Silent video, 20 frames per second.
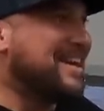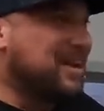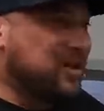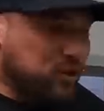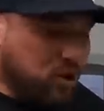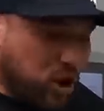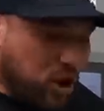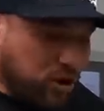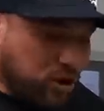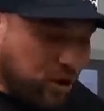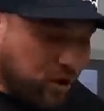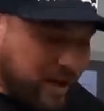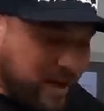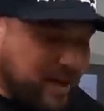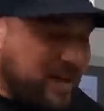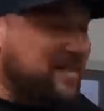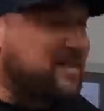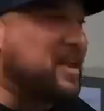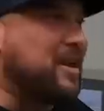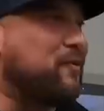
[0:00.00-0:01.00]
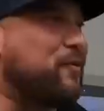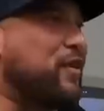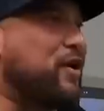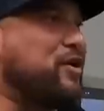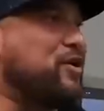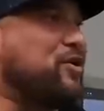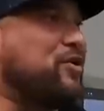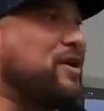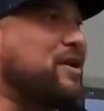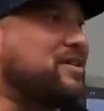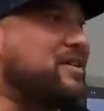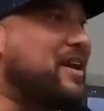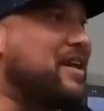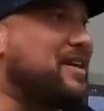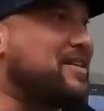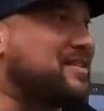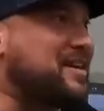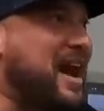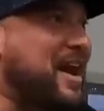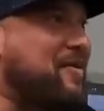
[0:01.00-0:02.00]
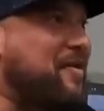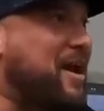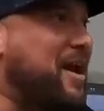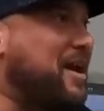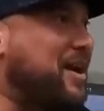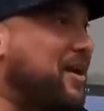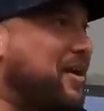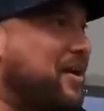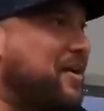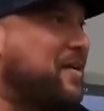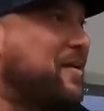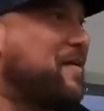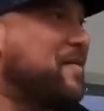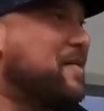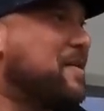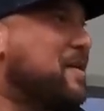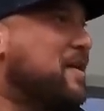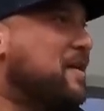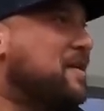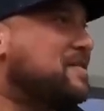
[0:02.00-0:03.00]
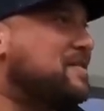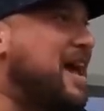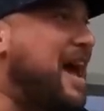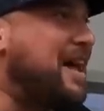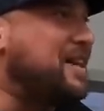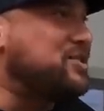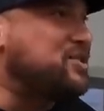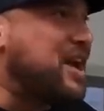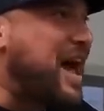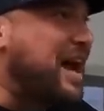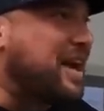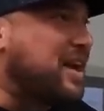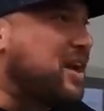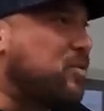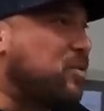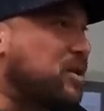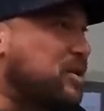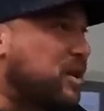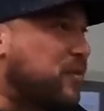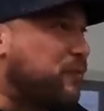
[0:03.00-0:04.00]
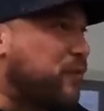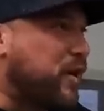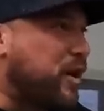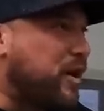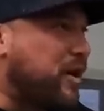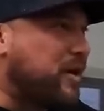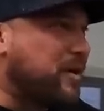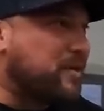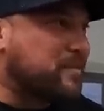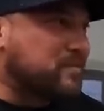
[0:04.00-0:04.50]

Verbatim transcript: No, no, anything for you. He said, this guy right here, tan jacket with the fur,